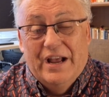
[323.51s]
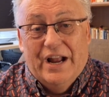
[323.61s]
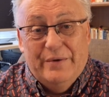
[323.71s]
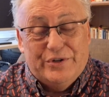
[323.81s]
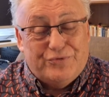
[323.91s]

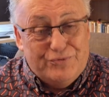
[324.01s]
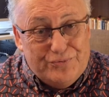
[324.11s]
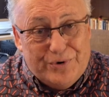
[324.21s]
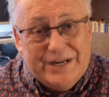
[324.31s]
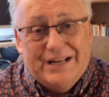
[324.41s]
And it was
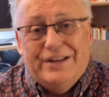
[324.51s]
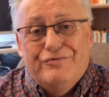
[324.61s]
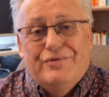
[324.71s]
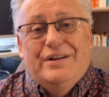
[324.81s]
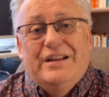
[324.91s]
really,
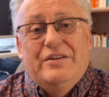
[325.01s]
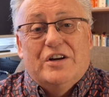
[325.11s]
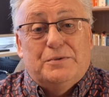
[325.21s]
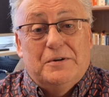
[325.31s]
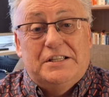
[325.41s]
really
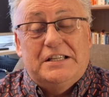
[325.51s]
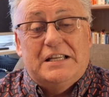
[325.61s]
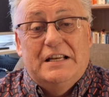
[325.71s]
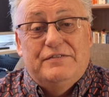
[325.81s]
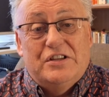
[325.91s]
nice. My
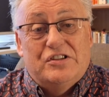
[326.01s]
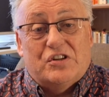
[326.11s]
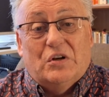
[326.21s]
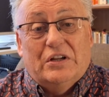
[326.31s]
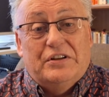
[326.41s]
sister lives in
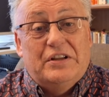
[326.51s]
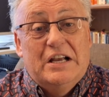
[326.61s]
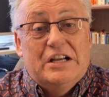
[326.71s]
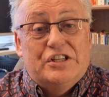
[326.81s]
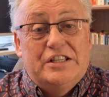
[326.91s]
Scotland.
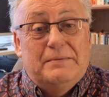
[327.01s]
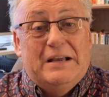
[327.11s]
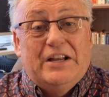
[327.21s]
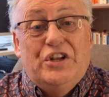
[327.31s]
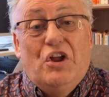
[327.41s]
She's
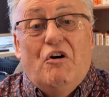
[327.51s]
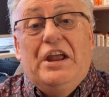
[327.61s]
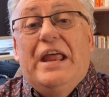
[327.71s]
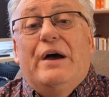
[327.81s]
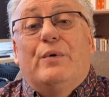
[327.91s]
about a
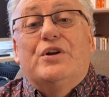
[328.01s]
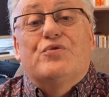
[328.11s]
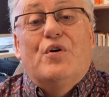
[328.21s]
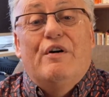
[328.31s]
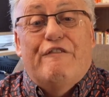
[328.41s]
9-hour
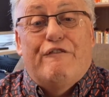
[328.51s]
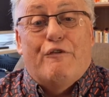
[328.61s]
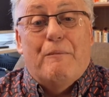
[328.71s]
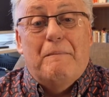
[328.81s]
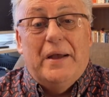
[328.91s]
drive
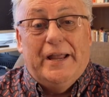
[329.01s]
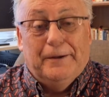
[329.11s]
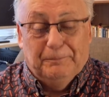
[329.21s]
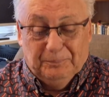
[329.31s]
from me.